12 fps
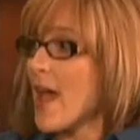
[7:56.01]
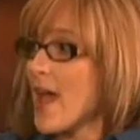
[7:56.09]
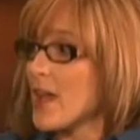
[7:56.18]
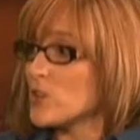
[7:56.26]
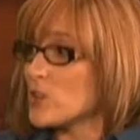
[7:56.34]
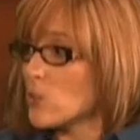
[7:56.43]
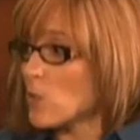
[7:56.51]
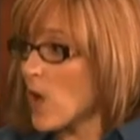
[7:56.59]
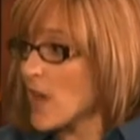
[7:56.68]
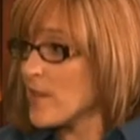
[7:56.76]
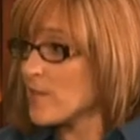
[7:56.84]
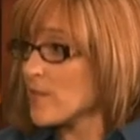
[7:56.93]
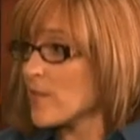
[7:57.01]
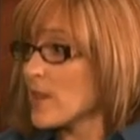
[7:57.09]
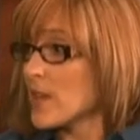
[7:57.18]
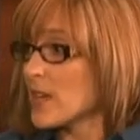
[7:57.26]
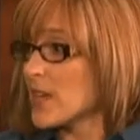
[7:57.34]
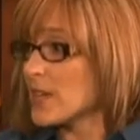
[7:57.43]
and your wife
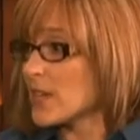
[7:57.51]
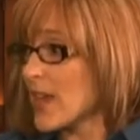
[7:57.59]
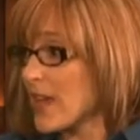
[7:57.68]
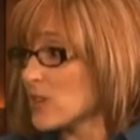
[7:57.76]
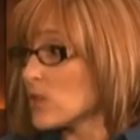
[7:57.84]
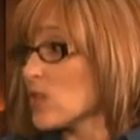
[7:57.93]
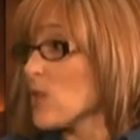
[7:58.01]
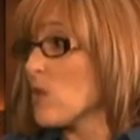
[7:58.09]
can get,